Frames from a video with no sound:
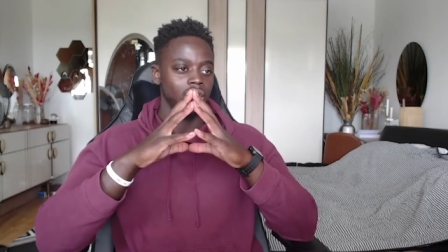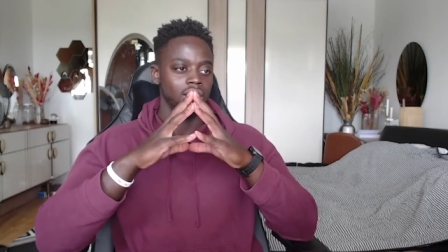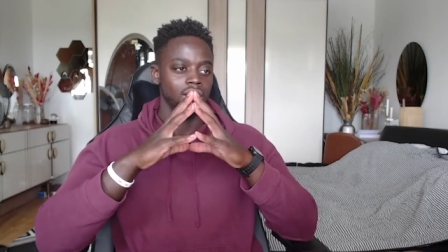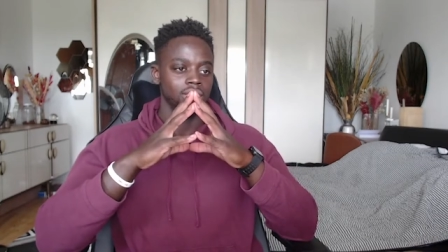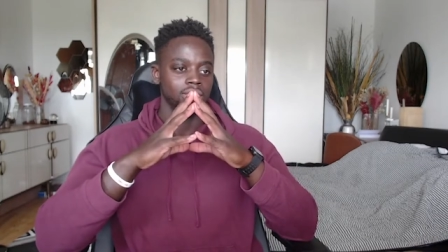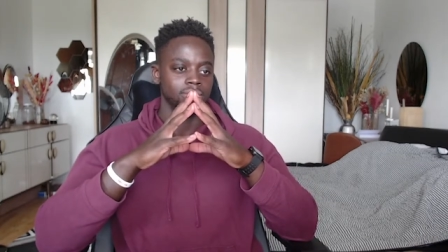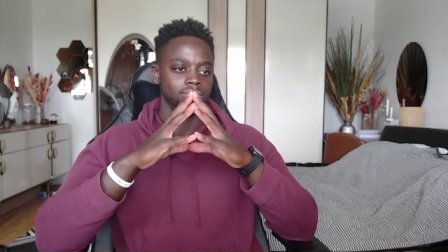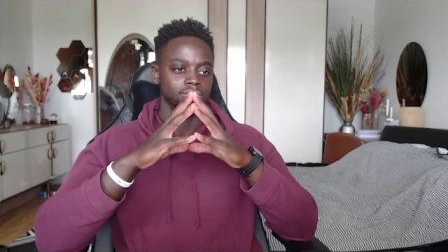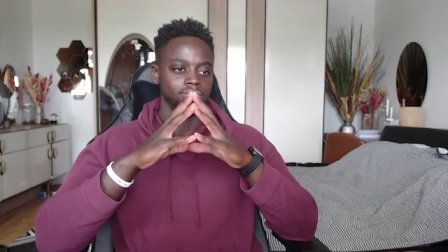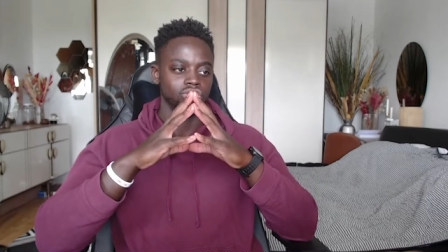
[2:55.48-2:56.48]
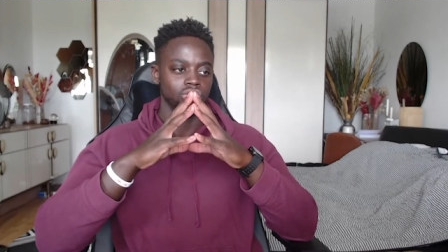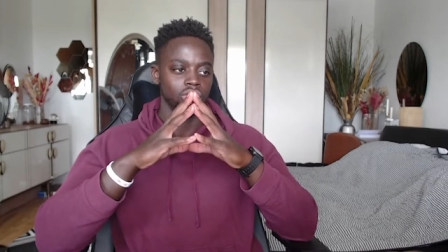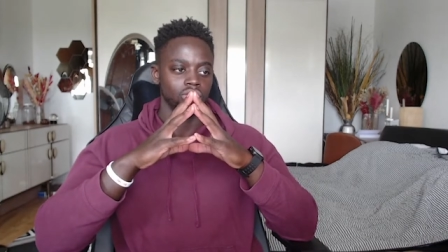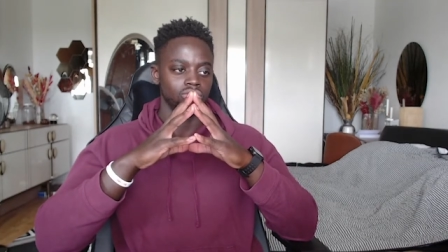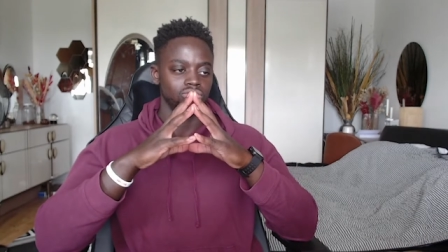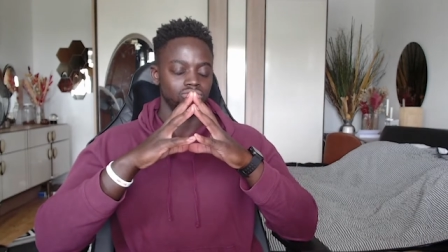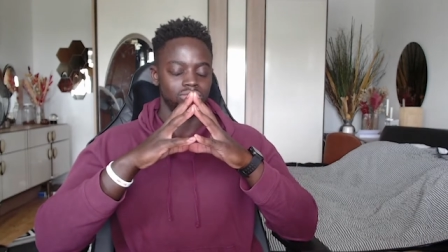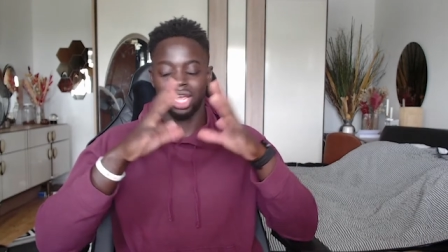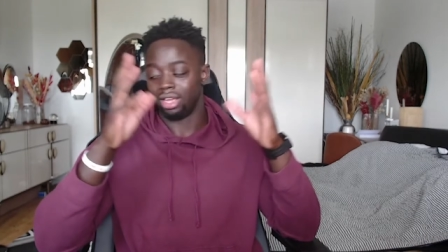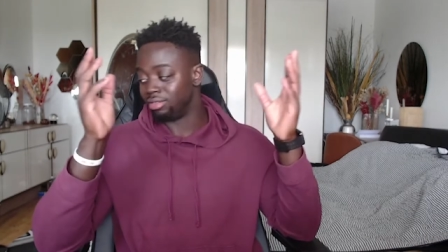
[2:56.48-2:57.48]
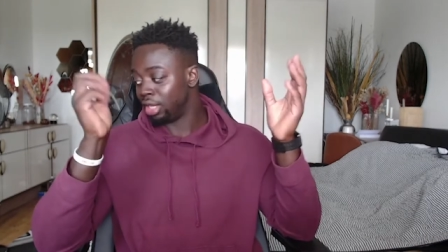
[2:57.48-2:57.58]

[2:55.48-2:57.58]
Um, so yeah,